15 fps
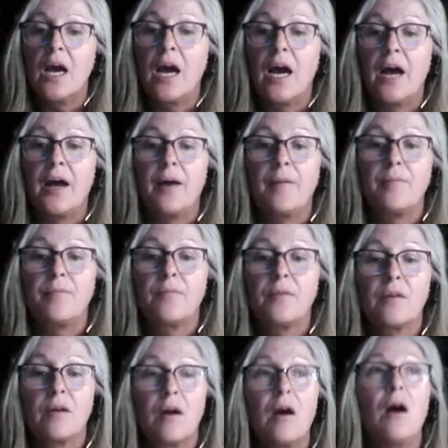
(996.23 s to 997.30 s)
Um,
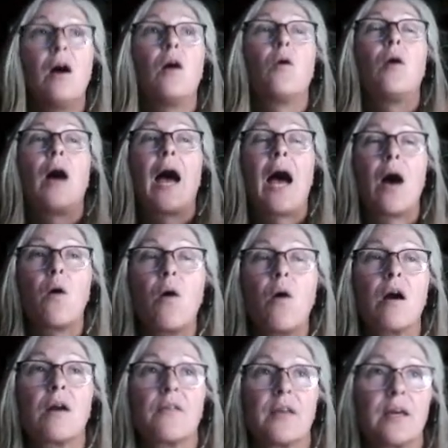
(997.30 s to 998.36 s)
how
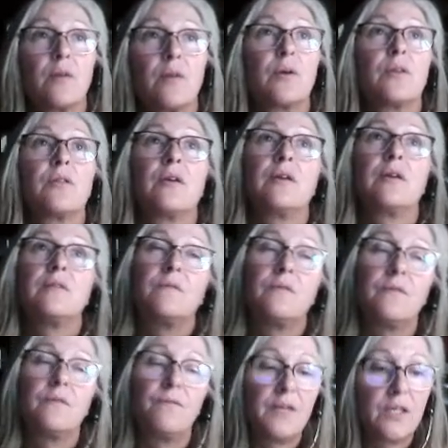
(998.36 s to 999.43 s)
are they with
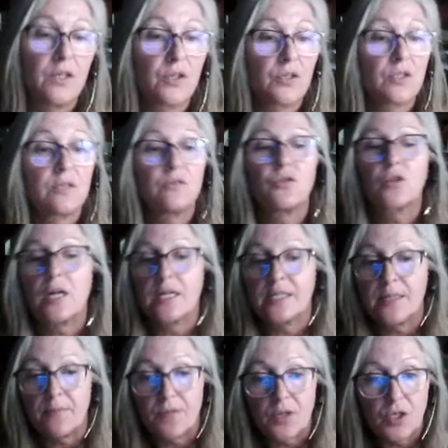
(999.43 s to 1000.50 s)
fears, trying
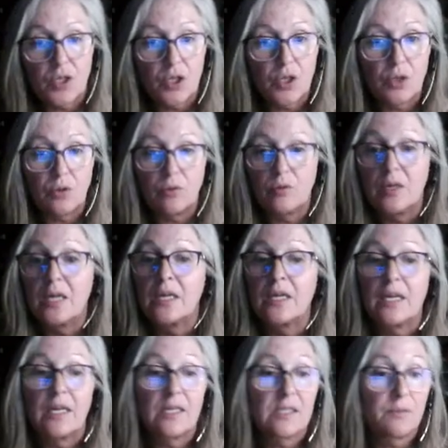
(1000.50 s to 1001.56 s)
something new,
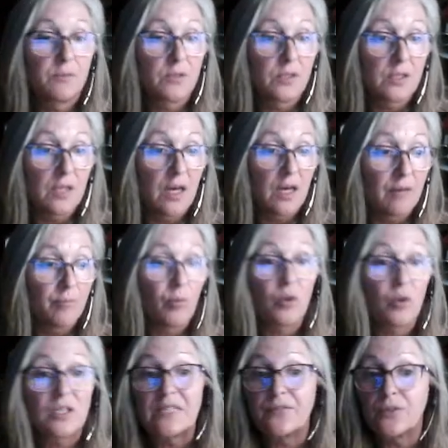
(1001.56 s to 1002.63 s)
getting
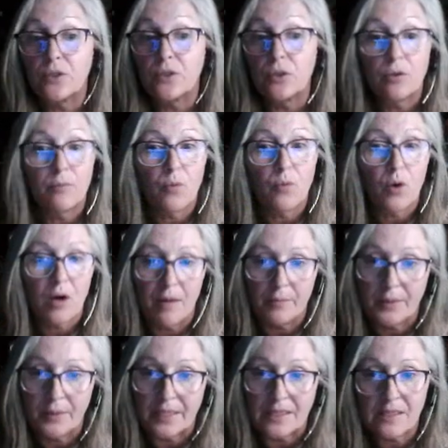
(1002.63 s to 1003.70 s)
more difficult or more
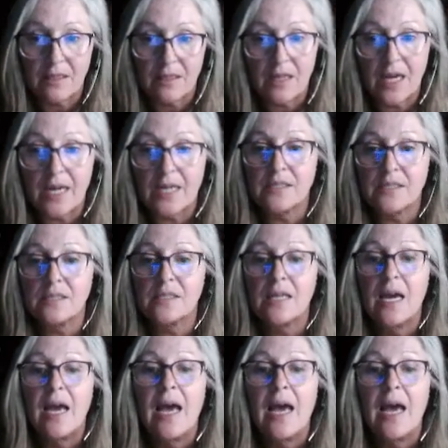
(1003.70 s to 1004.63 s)
complex clients?